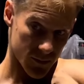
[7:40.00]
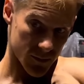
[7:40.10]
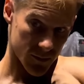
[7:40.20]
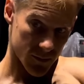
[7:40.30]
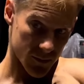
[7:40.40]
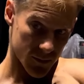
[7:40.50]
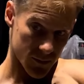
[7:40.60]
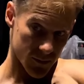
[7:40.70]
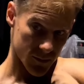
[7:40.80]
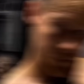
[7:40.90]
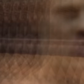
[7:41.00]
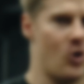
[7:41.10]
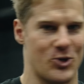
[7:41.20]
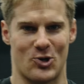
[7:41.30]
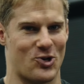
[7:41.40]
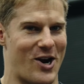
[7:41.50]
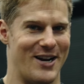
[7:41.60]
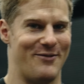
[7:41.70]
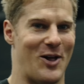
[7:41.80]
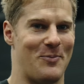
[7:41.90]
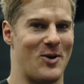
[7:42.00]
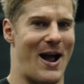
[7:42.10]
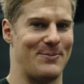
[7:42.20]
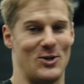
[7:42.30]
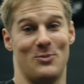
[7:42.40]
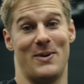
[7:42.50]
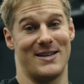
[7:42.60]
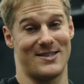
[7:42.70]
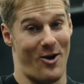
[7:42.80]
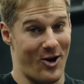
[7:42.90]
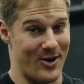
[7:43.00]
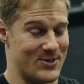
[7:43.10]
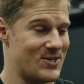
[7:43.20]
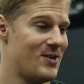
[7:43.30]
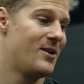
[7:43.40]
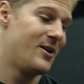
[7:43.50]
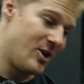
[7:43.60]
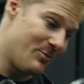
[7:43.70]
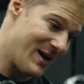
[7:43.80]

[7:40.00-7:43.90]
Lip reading: best chest, then you're also trying to develop your absolute best arms, your